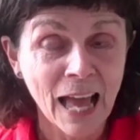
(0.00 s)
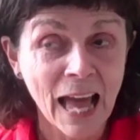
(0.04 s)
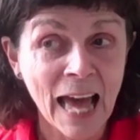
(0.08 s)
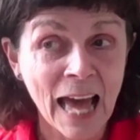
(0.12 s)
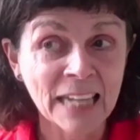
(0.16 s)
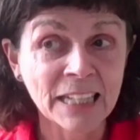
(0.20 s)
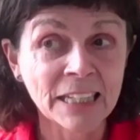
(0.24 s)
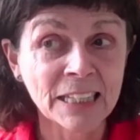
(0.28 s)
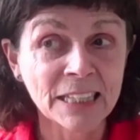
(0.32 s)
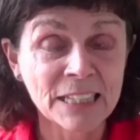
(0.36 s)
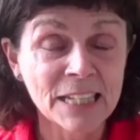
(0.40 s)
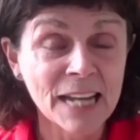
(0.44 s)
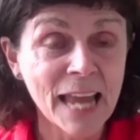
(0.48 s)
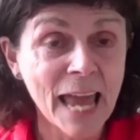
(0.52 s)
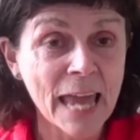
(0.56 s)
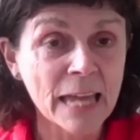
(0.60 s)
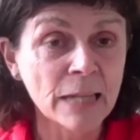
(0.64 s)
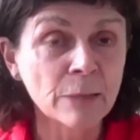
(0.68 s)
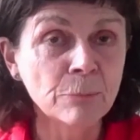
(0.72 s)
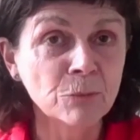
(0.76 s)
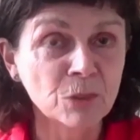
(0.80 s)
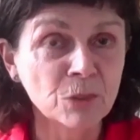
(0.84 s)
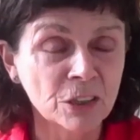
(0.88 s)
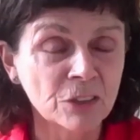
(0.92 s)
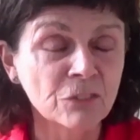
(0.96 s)
And he
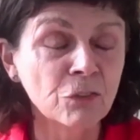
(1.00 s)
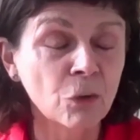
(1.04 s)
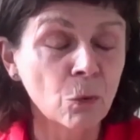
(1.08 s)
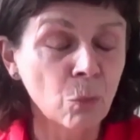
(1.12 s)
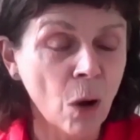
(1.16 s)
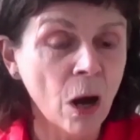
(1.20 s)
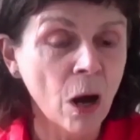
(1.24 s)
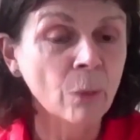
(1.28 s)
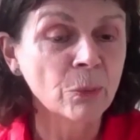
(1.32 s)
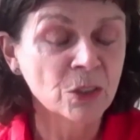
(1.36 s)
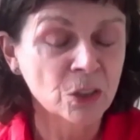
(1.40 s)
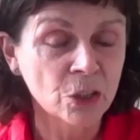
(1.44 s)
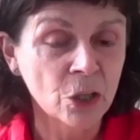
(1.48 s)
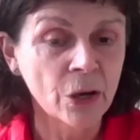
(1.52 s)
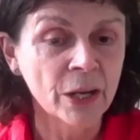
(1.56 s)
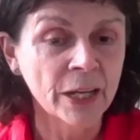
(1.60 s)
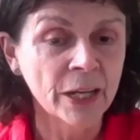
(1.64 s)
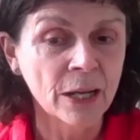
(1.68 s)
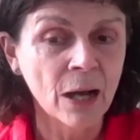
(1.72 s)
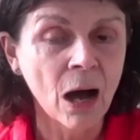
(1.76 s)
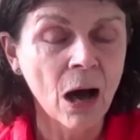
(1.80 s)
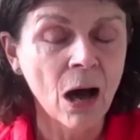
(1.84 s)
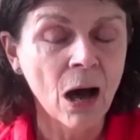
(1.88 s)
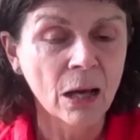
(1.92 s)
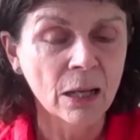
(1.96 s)
named it for what was
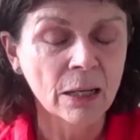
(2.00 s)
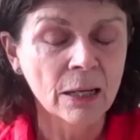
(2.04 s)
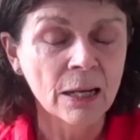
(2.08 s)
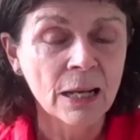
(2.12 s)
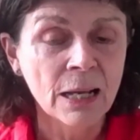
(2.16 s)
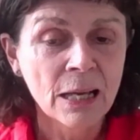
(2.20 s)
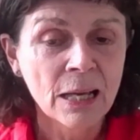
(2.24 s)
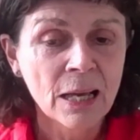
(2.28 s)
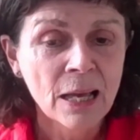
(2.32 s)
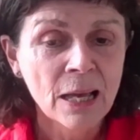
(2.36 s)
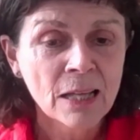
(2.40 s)
going on.